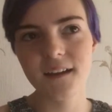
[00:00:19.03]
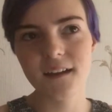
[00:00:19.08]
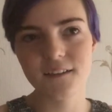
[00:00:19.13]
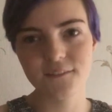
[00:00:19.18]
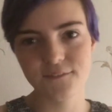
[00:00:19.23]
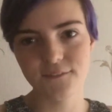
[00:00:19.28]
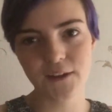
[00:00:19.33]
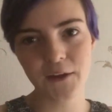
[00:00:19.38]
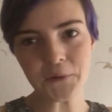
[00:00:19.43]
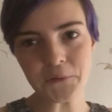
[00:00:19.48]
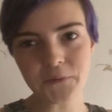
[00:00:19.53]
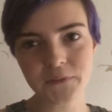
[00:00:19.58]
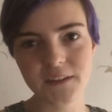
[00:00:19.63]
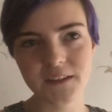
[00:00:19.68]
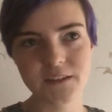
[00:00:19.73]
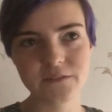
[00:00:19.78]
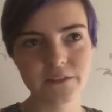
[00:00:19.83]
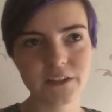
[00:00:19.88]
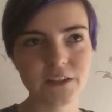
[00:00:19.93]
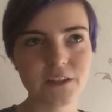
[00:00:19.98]
I found
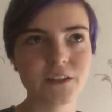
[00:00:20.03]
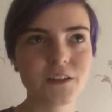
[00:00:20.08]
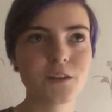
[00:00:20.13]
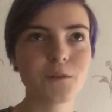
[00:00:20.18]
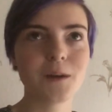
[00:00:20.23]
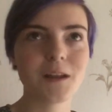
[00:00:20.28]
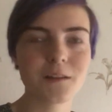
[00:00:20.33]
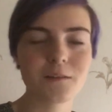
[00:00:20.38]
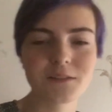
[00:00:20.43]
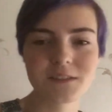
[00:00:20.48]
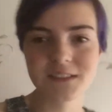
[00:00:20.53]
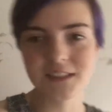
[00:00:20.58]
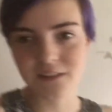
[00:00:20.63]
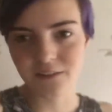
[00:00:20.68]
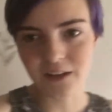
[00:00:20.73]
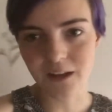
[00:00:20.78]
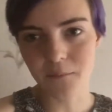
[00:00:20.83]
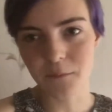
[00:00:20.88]
this video while I was clearing